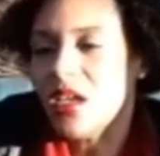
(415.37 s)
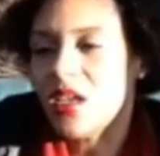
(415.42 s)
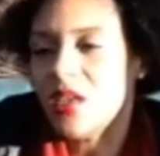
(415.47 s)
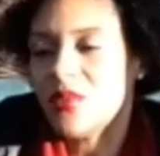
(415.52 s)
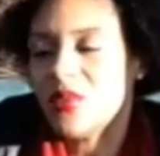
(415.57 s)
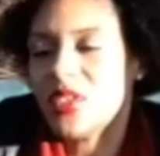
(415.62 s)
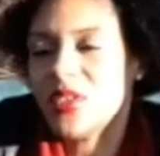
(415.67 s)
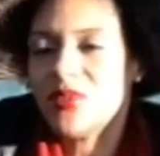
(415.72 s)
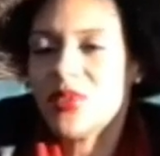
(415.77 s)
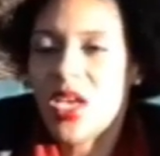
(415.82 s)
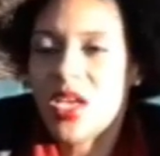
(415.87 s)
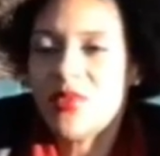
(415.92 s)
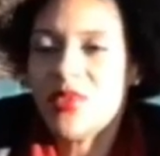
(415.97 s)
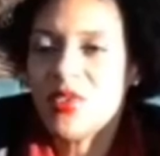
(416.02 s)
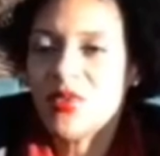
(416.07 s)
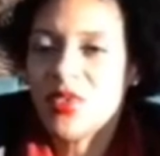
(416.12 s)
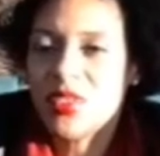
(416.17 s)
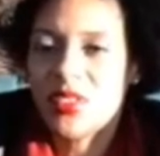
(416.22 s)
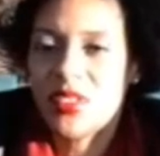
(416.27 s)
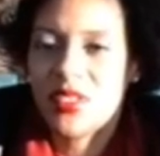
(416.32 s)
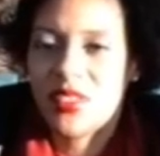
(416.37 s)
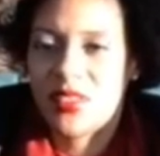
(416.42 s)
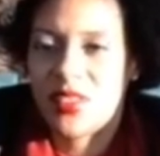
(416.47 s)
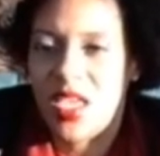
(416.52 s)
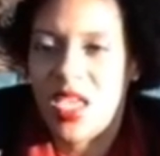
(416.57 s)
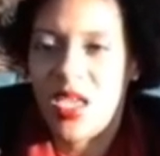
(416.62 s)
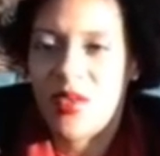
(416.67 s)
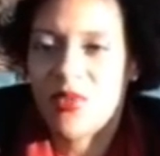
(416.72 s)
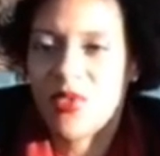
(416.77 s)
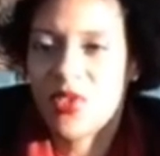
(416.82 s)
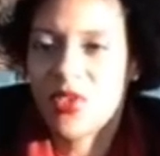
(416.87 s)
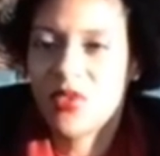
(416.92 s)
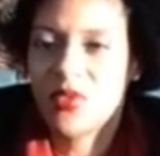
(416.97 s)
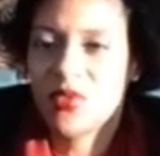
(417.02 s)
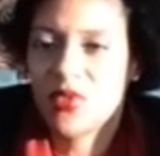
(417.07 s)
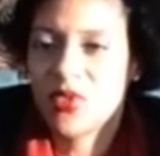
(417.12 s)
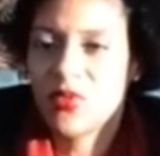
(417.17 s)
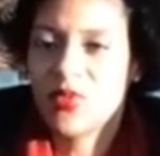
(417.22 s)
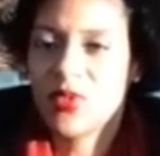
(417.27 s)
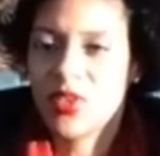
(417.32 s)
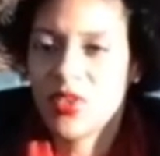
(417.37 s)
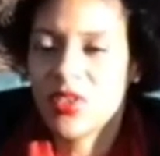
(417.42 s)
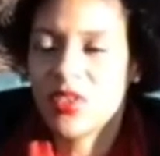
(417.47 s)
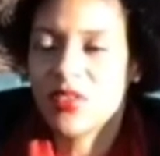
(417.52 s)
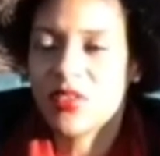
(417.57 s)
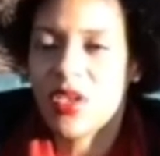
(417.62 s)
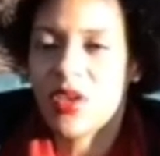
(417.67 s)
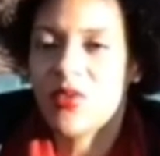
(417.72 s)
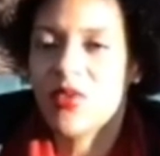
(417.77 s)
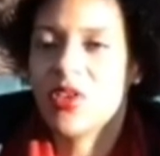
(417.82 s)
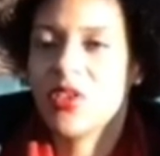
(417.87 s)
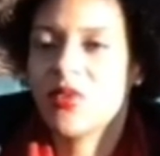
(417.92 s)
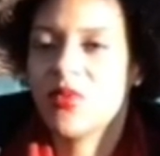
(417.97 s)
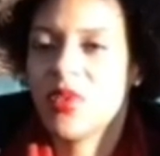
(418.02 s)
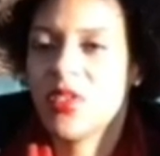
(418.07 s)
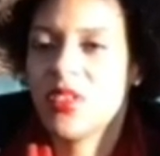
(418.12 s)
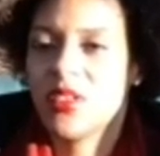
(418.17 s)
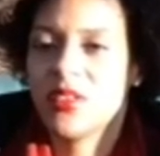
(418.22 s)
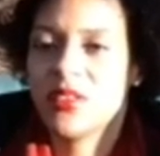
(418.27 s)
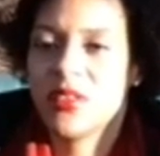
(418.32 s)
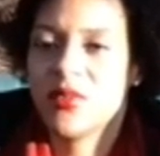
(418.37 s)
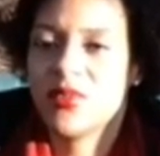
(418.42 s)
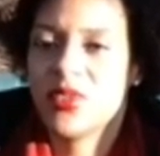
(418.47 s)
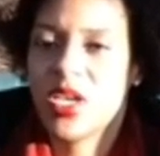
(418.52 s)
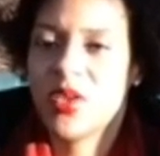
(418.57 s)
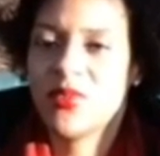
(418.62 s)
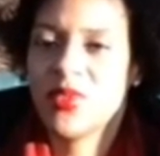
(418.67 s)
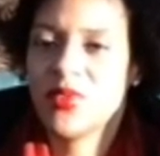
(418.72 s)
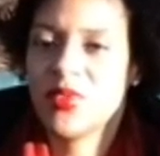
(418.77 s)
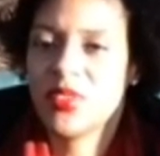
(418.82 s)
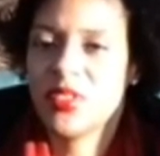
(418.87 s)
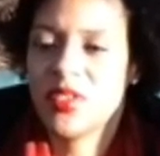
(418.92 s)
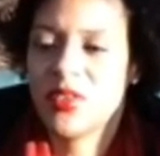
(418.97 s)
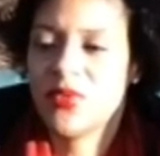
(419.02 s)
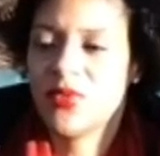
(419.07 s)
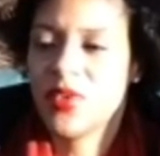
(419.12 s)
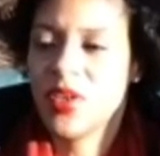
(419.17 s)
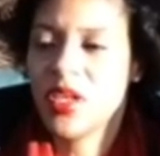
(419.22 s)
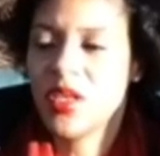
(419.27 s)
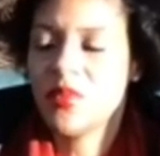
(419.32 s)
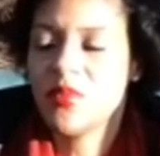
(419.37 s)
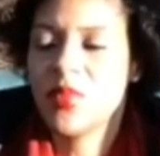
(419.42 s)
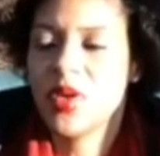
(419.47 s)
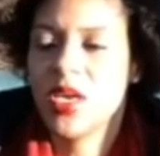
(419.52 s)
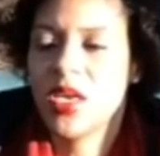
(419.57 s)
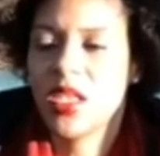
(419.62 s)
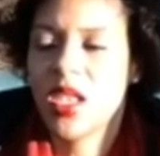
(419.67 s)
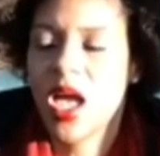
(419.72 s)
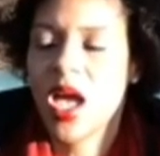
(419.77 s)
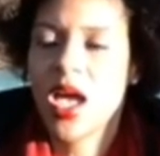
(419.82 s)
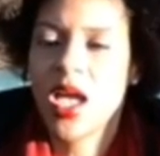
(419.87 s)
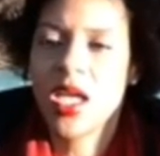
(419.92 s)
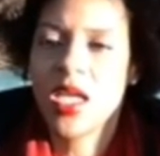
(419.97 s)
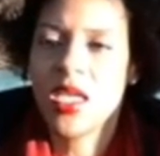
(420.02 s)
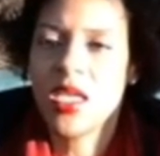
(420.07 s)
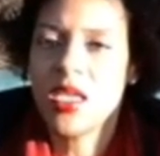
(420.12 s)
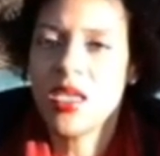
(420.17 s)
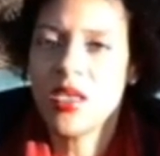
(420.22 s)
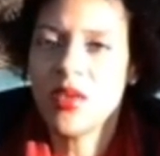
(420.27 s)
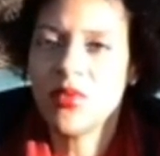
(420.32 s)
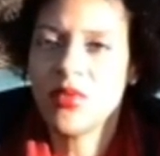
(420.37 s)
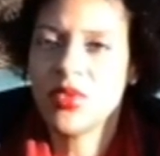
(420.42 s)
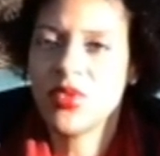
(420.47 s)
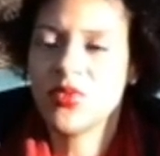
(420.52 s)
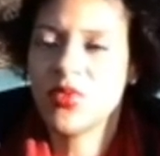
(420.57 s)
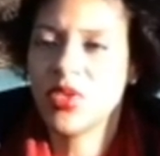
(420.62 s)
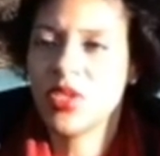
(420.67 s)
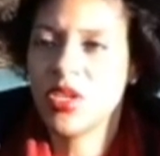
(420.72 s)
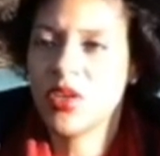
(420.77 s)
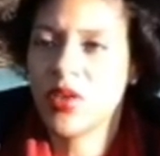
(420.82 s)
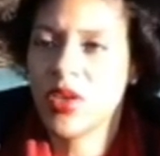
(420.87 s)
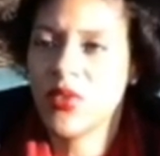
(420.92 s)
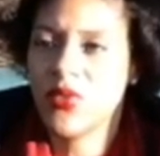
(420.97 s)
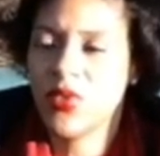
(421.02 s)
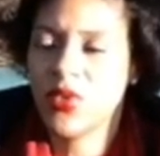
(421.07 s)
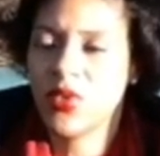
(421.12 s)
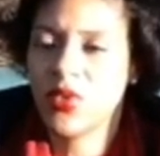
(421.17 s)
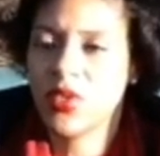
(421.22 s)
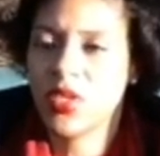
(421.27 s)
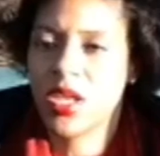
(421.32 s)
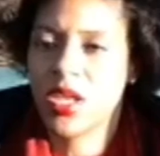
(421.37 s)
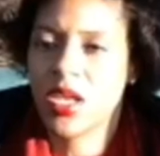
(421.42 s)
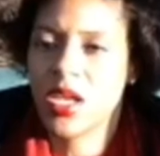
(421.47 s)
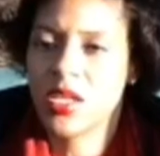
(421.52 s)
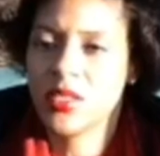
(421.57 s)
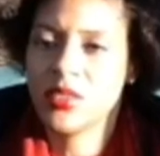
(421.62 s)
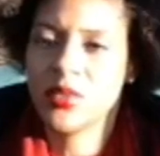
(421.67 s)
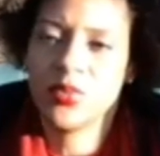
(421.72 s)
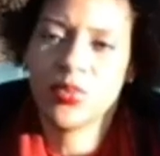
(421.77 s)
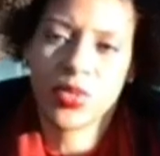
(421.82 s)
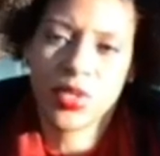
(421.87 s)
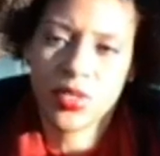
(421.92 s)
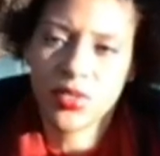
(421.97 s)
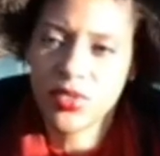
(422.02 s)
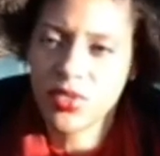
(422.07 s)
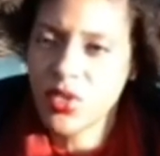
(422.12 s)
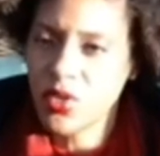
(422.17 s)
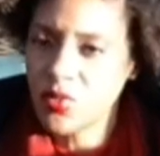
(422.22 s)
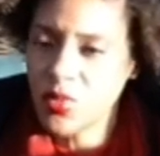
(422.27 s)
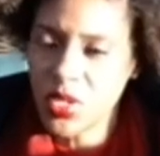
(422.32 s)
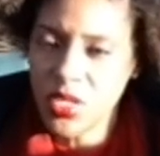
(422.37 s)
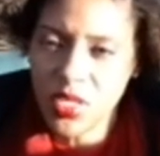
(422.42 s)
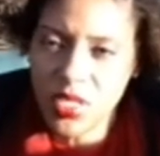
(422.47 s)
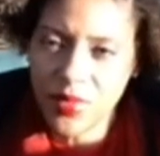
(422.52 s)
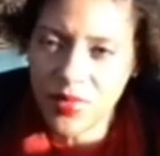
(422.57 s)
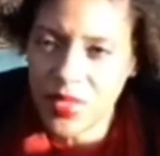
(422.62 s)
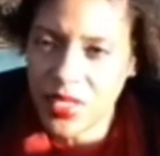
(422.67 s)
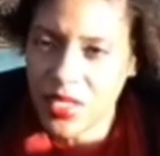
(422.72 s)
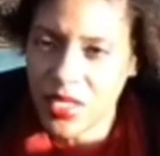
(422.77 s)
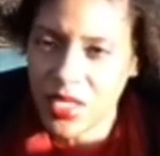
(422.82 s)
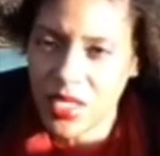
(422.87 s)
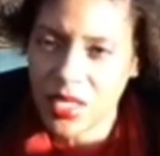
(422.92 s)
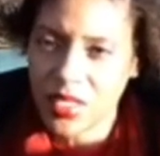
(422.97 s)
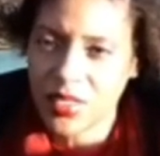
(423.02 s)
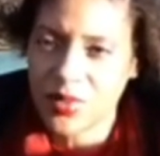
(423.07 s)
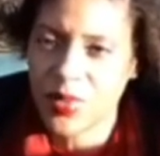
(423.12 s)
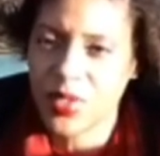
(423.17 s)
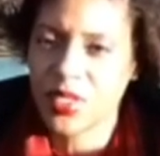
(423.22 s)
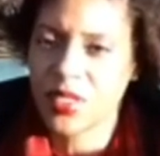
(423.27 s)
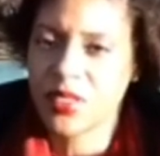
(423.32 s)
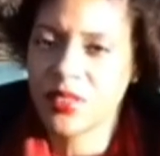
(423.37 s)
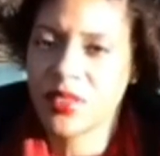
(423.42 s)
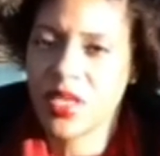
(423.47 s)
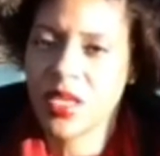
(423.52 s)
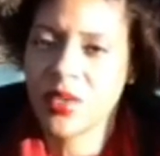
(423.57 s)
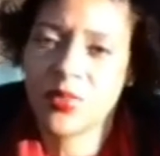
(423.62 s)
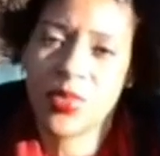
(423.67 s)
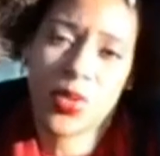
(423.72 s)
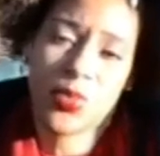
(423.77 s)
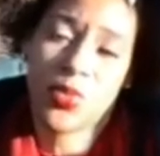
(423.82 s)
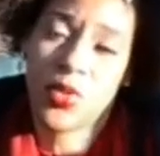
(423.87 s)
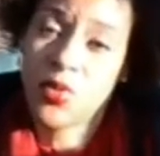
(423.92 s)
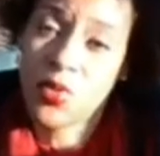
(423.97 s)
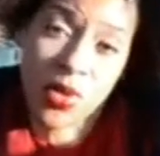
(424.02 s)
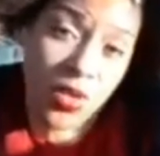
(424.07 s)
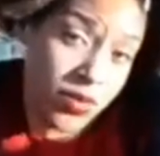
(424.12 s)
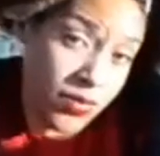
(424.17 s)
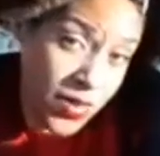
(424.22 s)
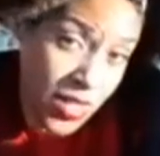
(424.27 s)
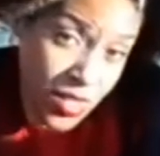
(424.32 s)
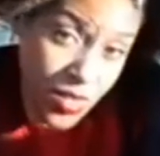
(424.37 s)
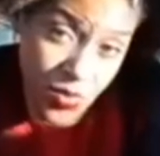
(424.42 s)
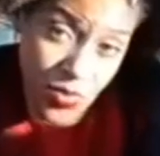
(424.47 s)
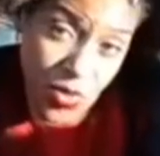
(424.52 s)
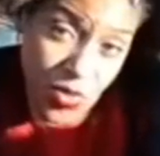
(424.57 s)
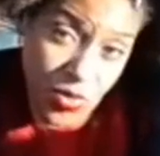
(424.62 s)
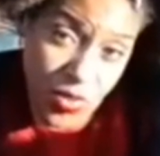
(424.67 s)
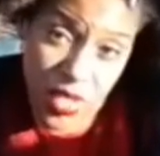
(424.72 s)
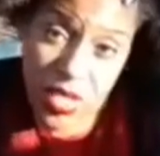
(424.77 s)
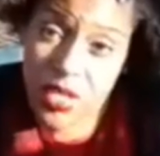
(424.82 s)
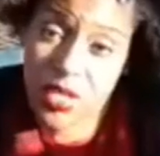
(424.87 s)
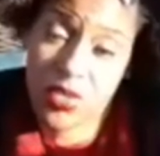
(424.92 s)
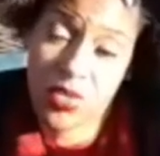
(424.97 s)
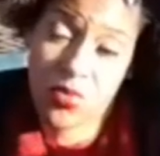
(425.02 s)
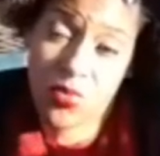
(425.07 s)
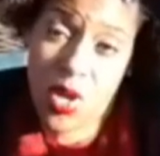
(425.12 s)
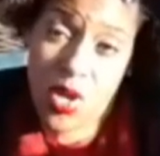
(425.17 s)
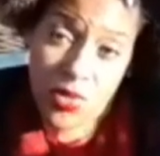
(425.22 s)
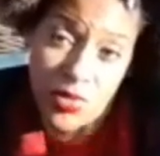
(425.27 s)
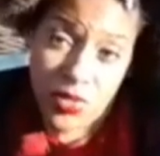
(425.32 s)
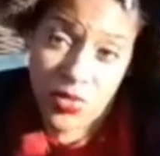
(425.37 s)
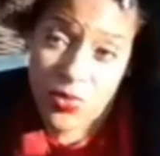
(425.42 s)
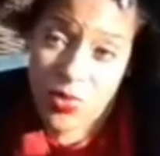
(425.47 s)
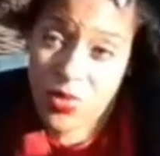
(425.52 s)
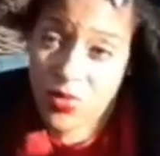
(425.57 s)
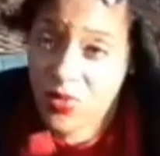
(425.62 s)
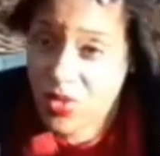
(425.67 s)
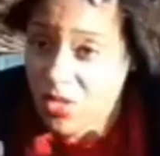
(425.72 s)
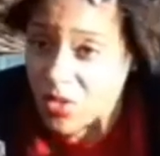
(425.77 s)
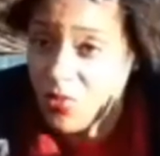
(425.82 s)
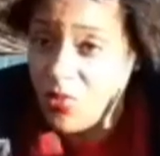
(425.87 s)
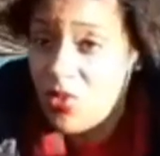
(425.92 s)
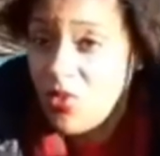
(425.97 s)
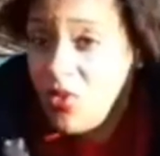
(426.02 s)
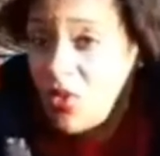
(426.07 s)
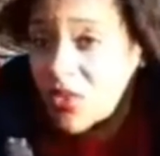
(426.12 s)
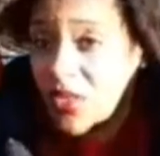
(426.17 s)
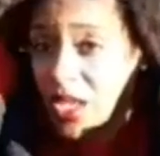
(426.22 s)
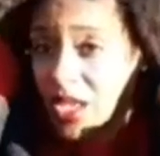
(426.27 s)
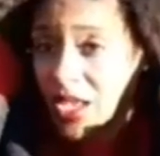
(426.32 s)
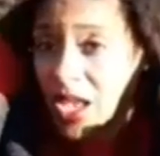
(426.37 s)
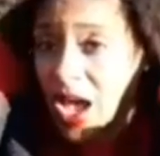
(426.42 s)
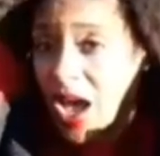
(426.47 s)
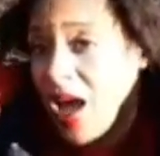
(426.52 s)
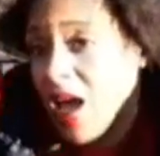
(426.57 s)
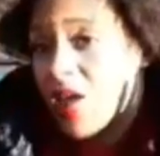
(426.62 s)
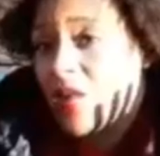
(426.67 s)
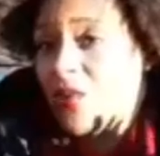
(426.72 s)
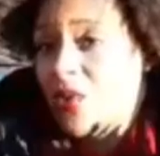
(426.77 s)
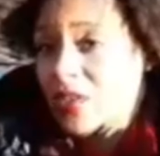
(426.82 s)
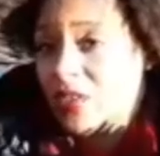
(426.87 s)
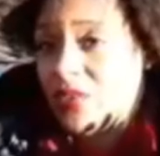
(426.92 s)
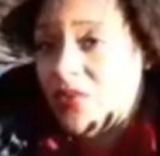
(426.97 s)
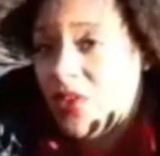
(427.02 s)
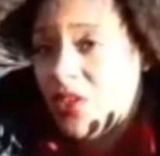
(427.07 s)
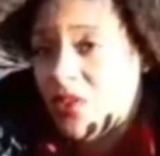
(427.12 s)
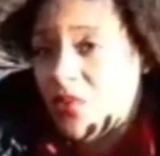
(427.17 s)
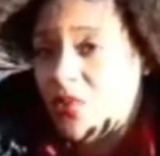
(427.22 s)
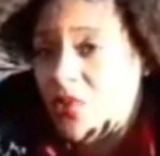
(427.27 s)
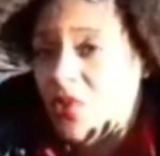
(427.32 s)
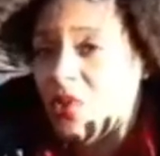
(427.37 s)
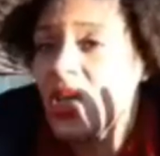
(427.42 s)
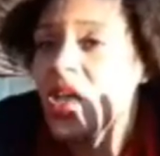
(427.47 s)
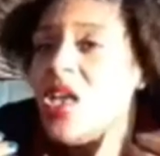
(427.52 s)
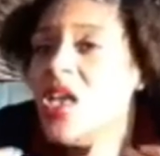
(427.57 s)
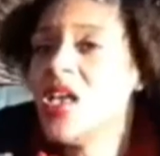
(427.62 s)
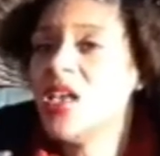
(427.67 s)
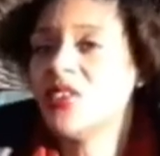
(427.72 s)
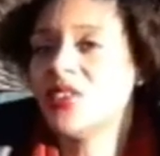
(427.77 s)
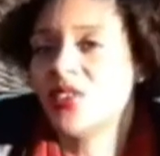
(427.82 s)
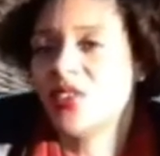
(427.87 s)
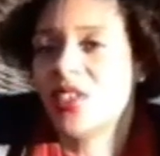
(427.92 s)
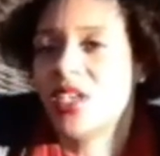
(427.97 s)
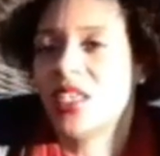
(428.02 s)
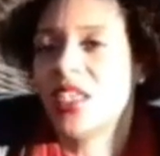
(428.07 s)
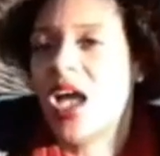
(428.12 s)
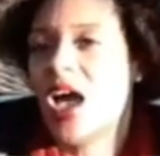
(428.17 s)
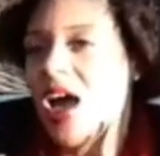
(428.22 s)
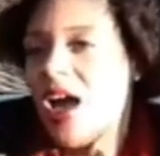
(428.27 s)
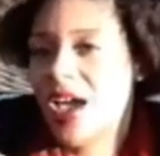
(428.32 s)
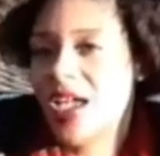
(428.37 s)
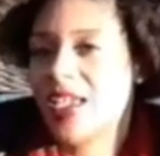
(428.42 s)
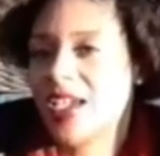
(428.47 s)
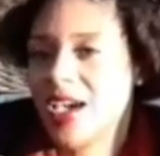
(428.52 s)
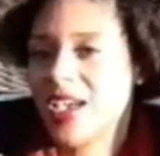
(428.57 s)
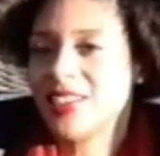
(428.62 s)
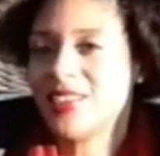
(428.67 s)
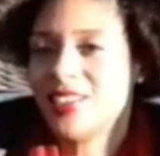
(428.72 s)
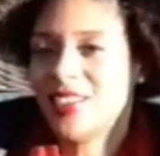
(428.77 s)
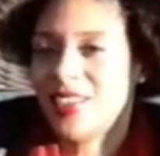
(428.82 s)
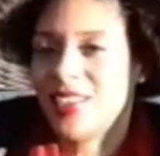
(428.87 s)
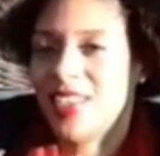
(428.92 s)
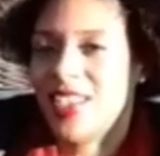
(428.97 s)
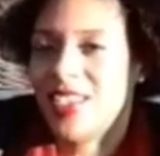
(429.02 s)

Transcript: sometimes it was the same group of girls I worked with, and sometimes it was different. But I was really grateful got to book so many of the gigs, because like people weren't available, like other models weren't available, and like I was available. So then I got to